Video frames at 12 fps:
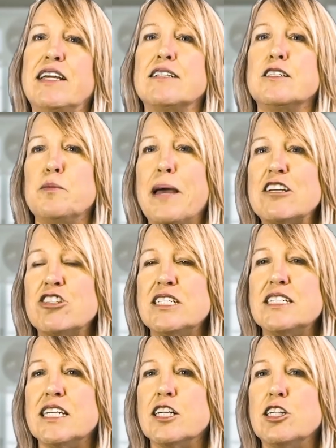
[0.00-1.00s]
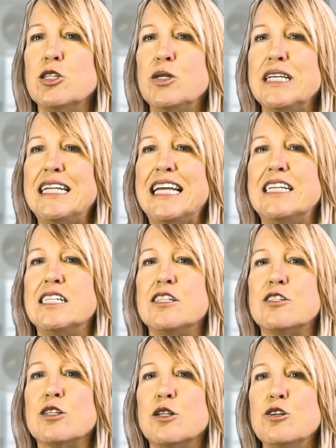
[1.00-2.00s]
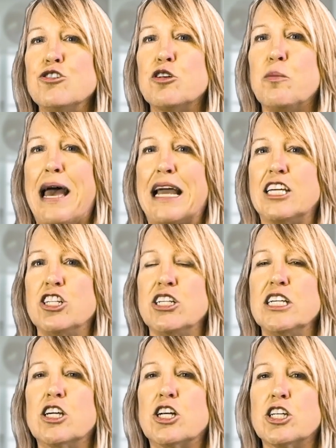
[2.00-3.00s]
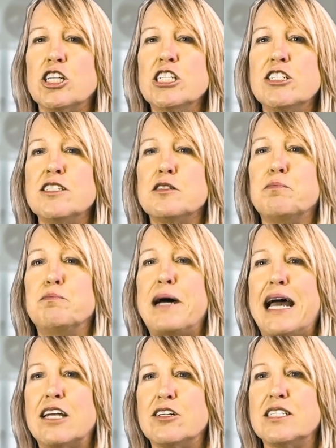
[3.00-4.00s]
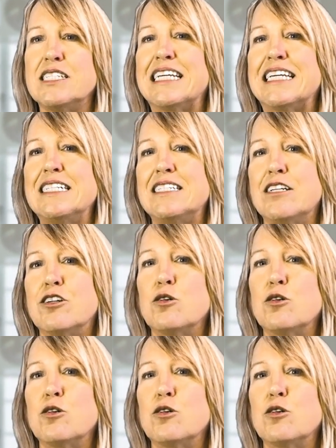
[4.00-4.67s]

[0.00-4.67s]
inspections included in a disclosure package encourages buyers to consider